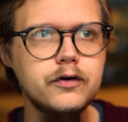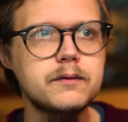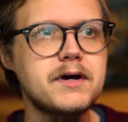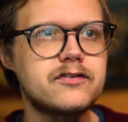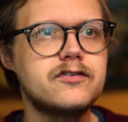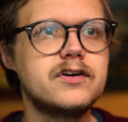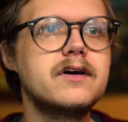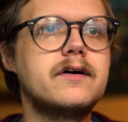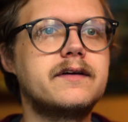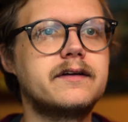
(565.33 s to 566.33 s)
Coded
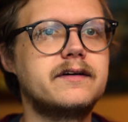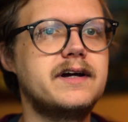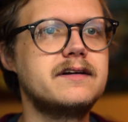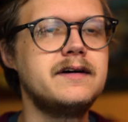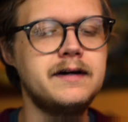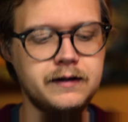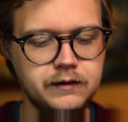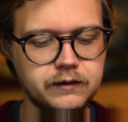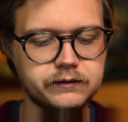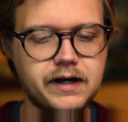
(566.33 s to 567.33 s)
messaging, on the other hand,
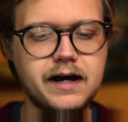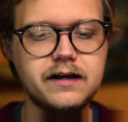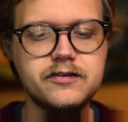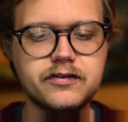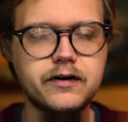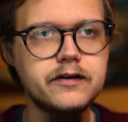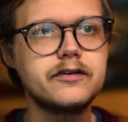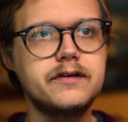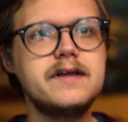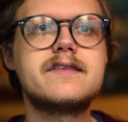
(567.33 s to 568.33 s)
lies
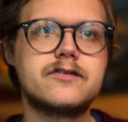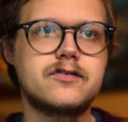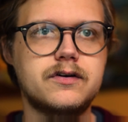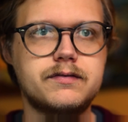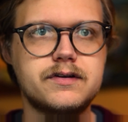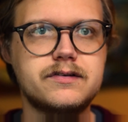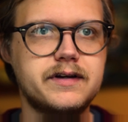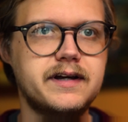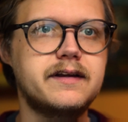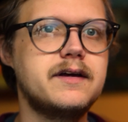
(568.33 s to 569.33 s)
underneath the surface.
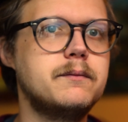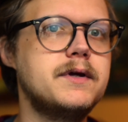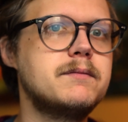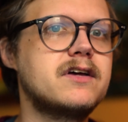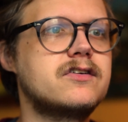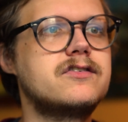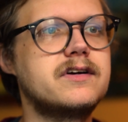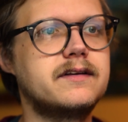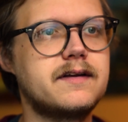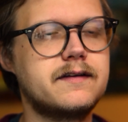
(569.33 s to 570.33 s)
It can be
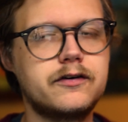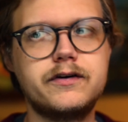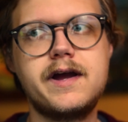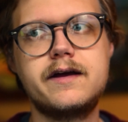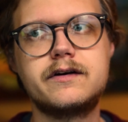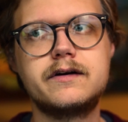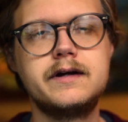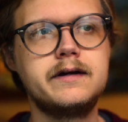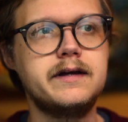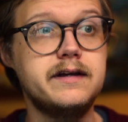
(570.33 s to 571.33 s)
messaging that the creator
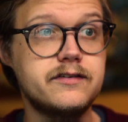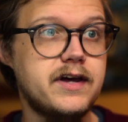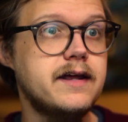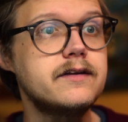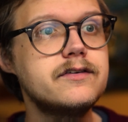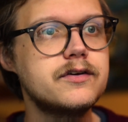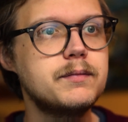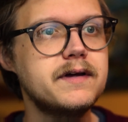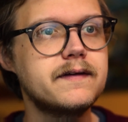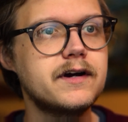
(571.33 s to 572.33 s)
intended to
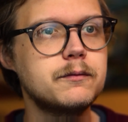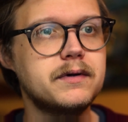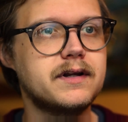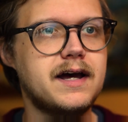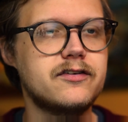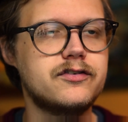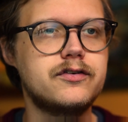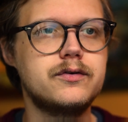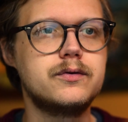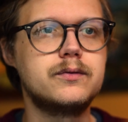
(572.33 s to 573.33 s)
be there, but has
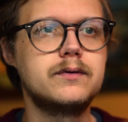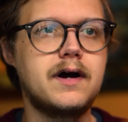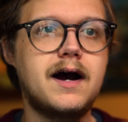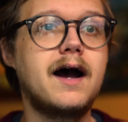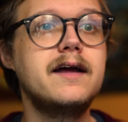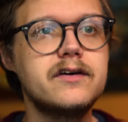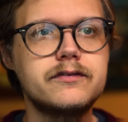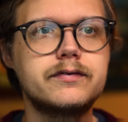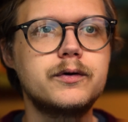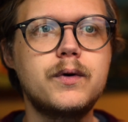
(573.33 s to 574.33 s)
to hide
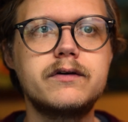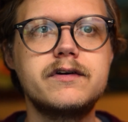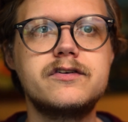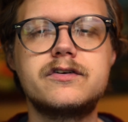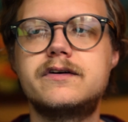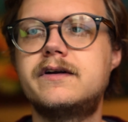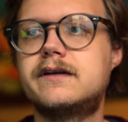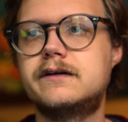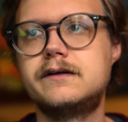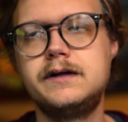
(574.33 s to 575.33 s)
it for one reason or
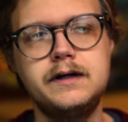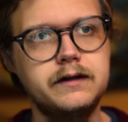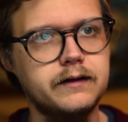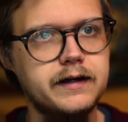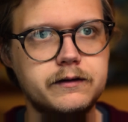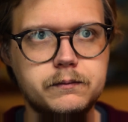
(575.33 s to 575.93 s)
another, like